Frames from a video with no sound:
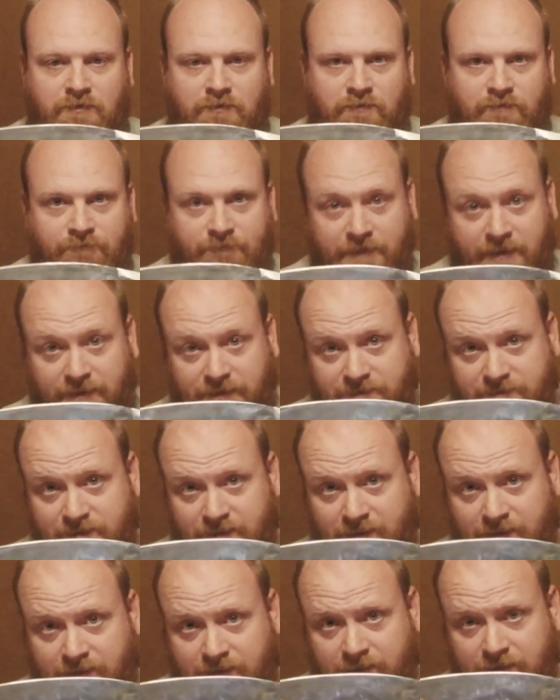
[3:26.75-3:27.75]
We've got it
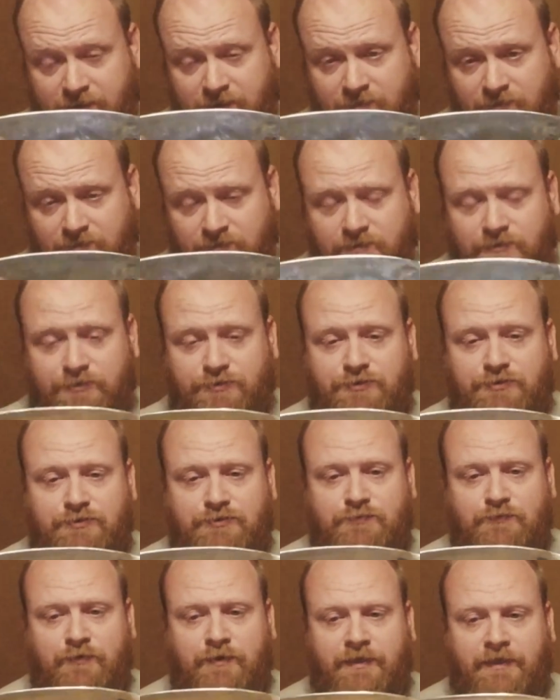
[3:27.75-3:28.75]
sanded down to
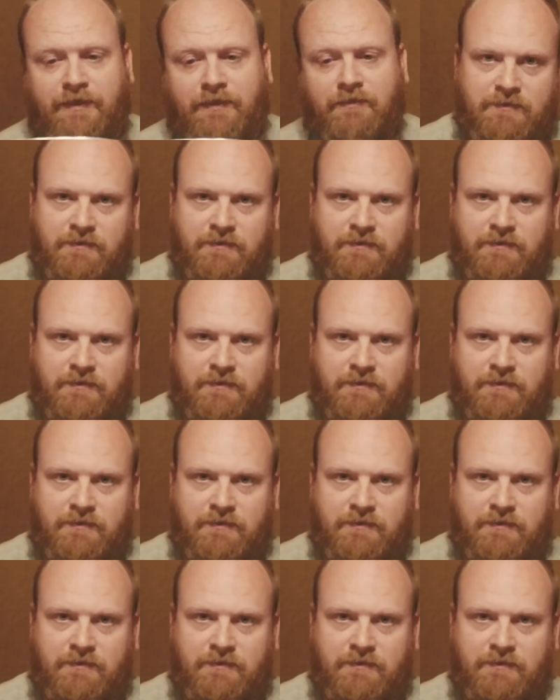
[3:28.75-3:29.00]
220.